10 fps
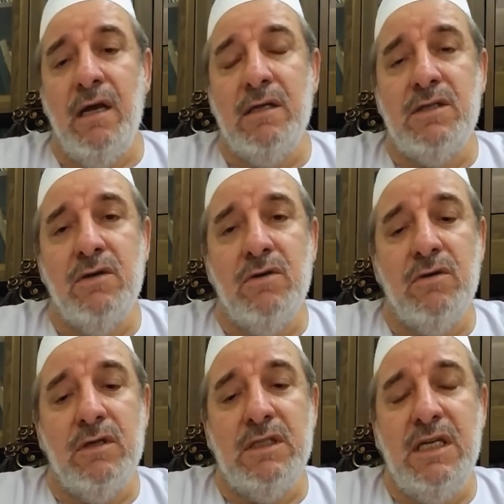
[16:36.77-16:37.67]

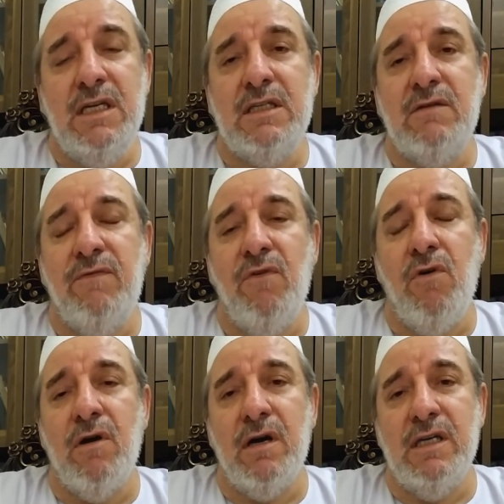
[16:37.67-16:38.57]
So these
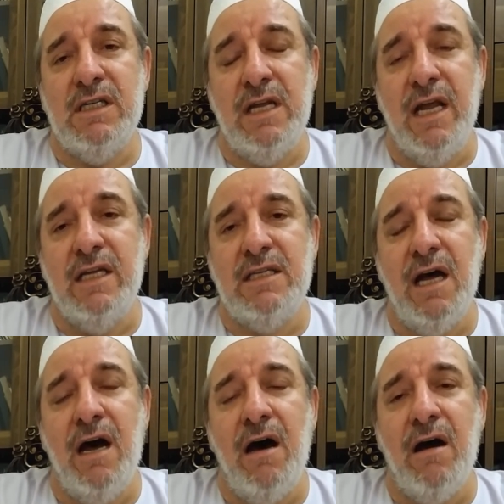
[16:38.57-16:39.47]
four
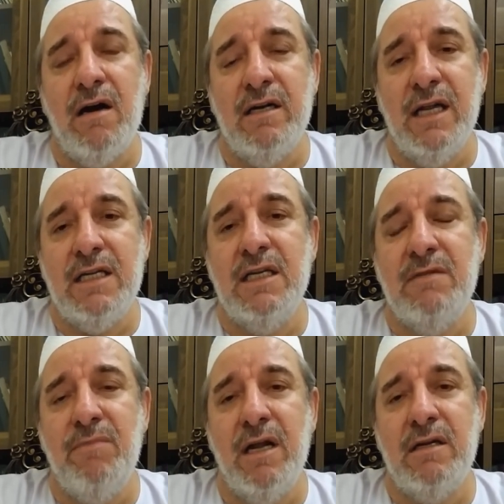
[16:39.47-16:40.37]
states are
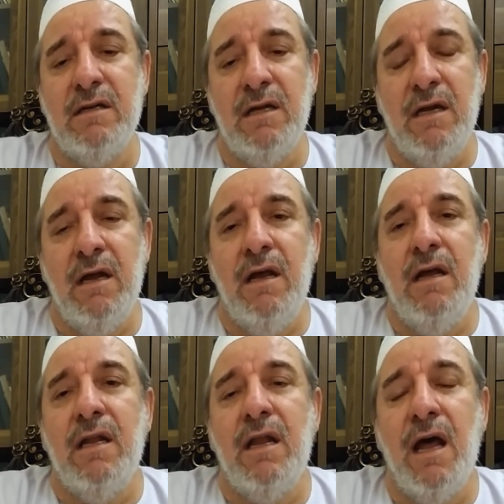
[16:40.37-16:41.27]
nothing but
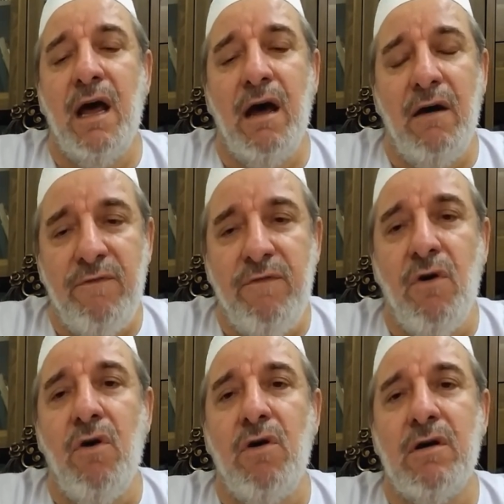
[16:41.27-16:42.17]
the
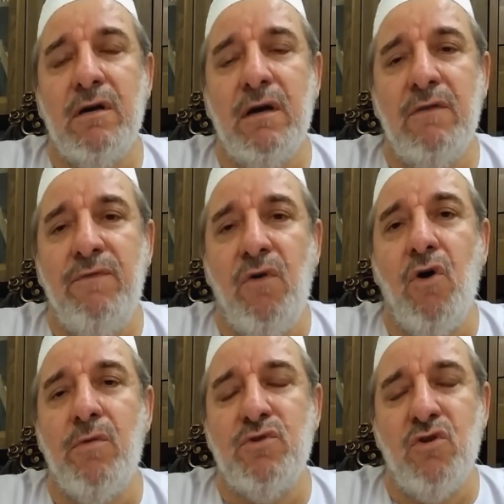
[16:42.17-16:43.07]
four
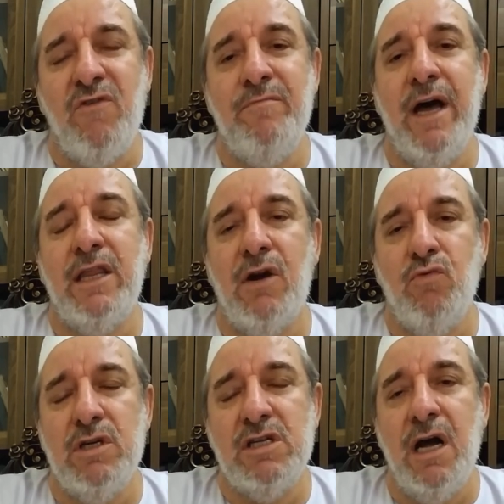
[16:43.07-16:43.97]
forms of matter
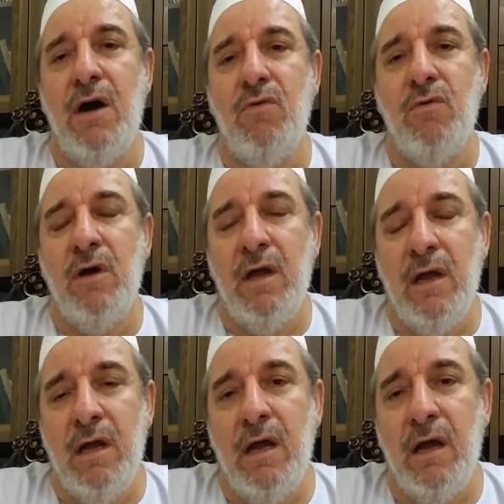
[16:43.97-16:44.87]
which now
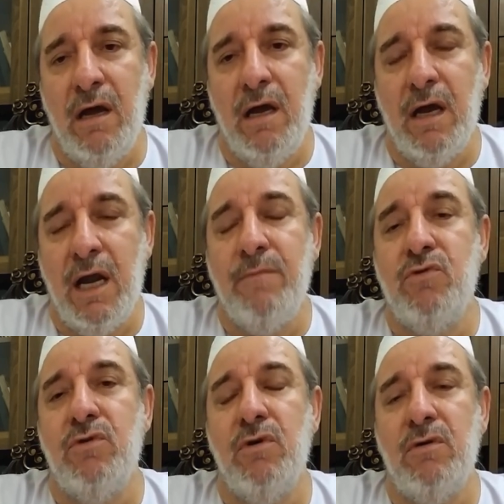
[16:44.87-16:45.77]
come
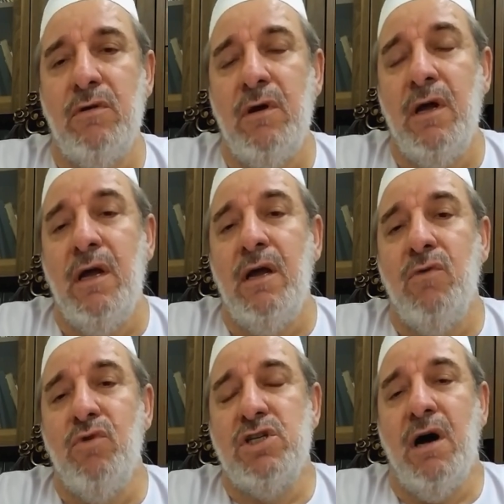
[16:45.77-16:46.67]
to know,
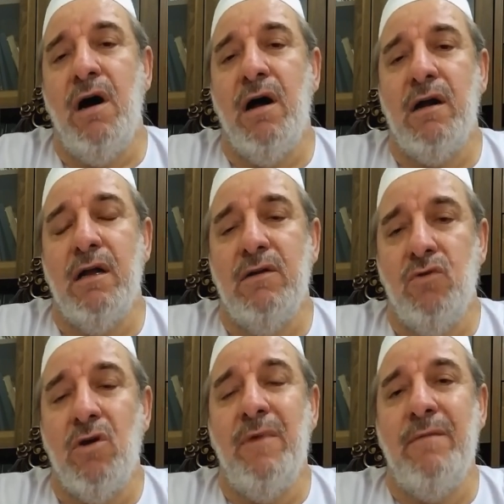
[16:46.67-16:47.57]
which are
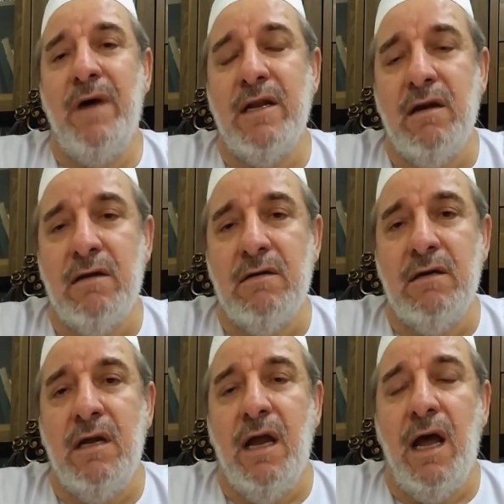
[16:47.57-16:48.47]
normal matter
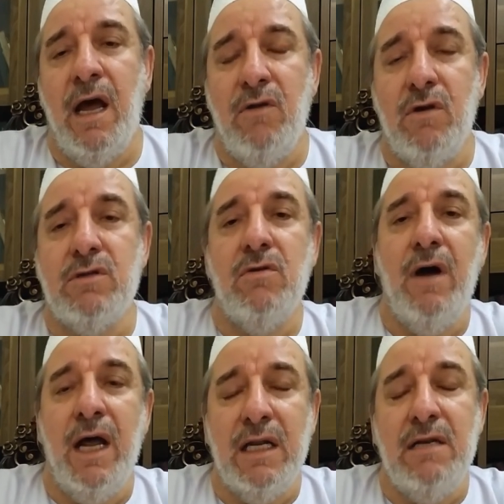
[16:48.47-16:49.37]
and
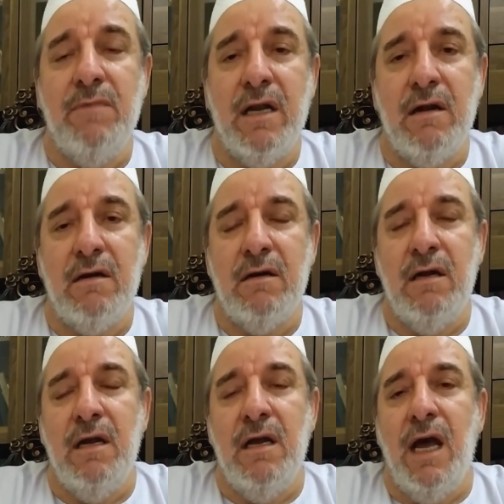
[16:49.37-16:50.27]
also antimatter,
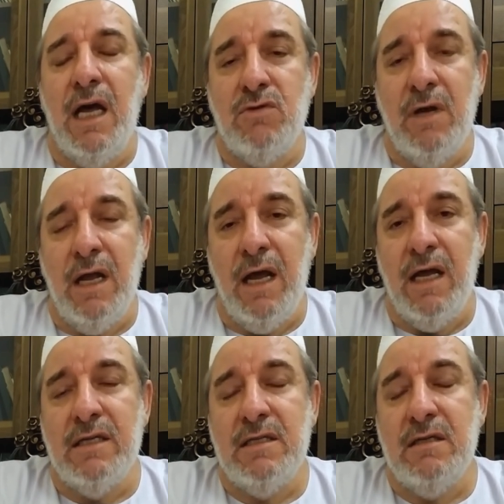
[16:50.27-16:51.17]
as well
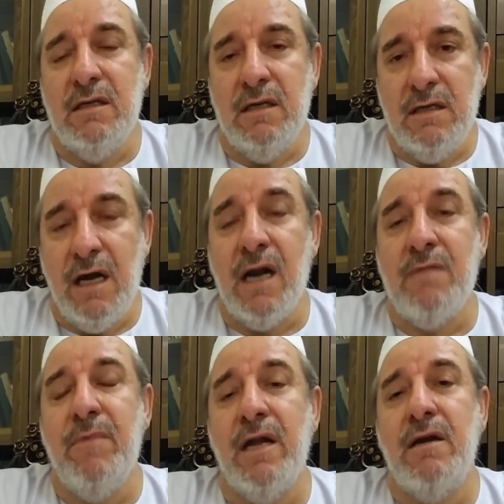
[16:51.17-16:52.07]
as
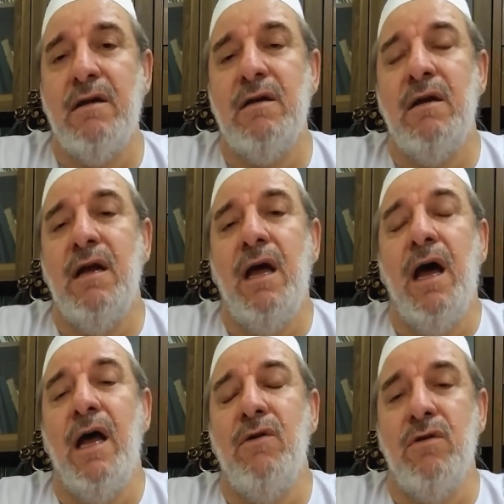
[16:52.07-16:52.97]
dark matter
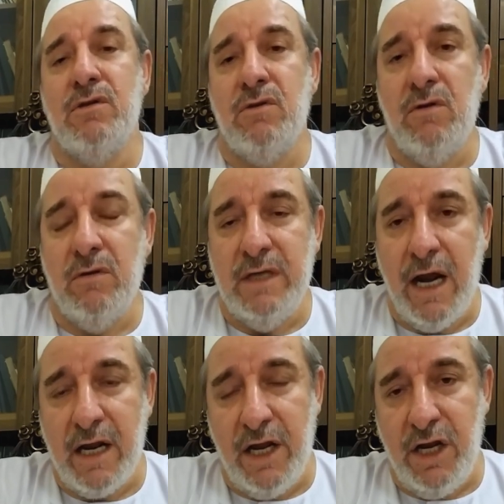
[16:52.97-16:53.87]
and also
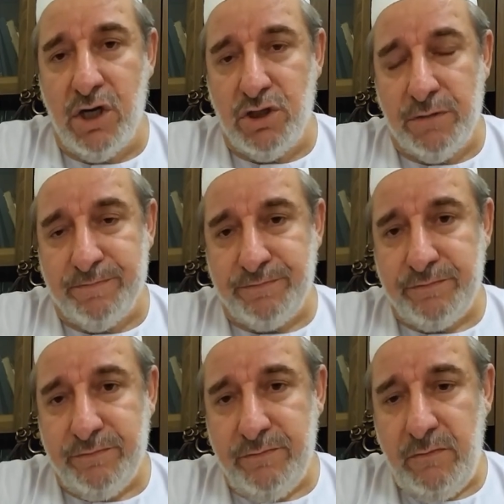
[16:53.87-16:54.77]
dark energy.
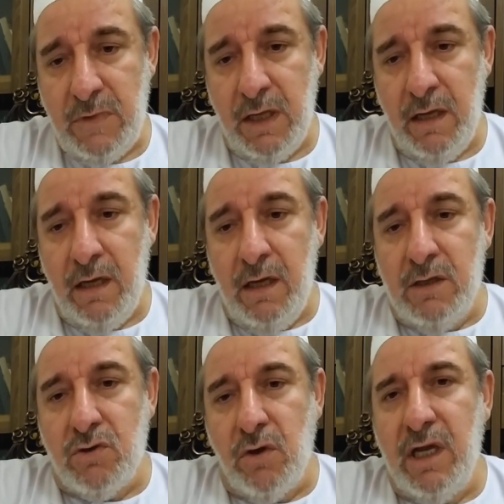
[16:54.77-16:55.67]

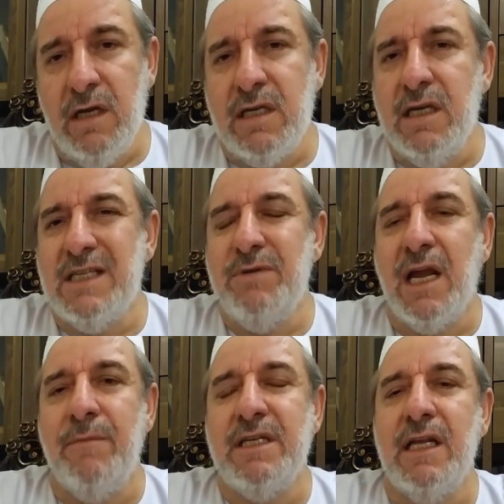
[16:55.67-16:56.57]
So here things
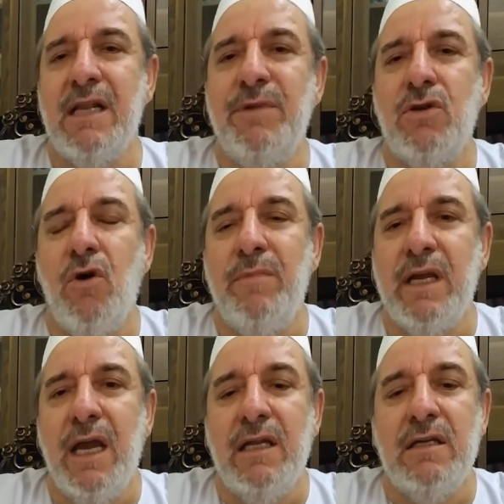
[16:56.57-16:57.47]
becomes a little bit
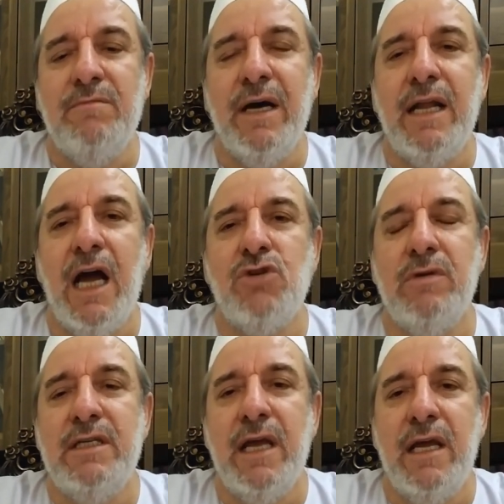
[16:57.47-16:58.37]
complicated, but
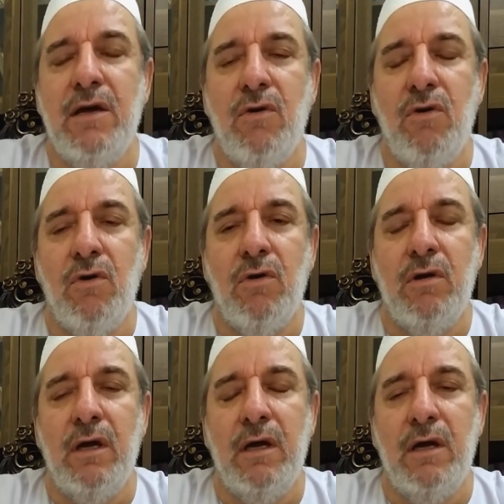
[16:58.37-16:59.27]
actually they
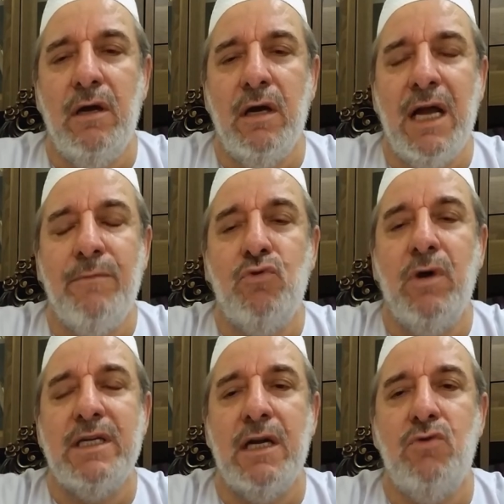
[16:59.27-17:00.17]
all come
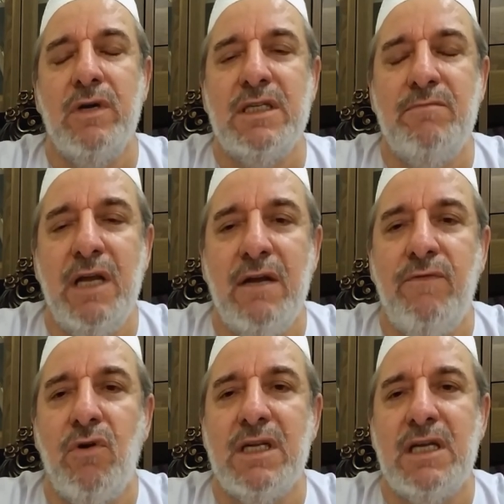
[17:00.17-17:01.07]
together to explain,
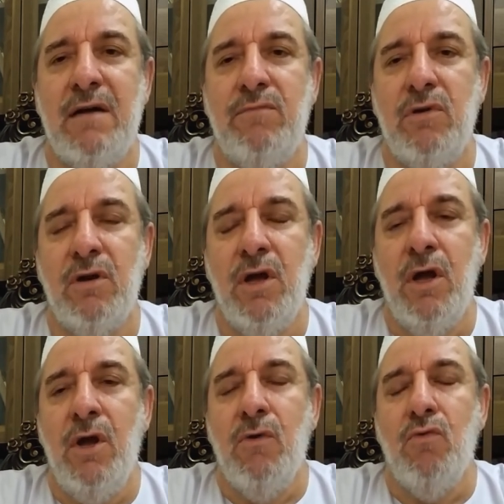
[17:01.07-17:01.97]
for example,
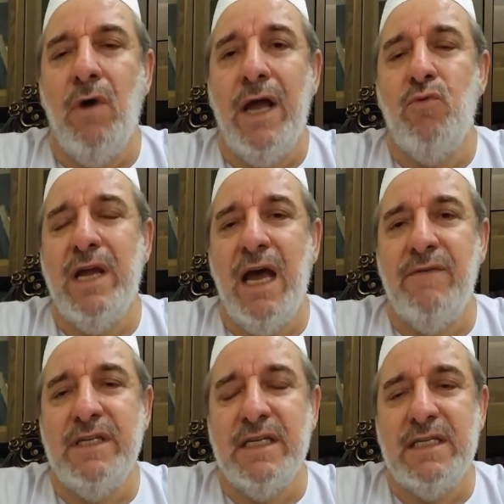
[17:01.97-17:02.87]
why we
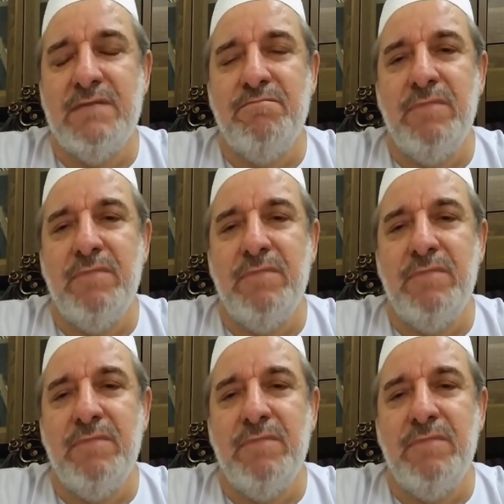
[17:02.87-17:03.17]
have this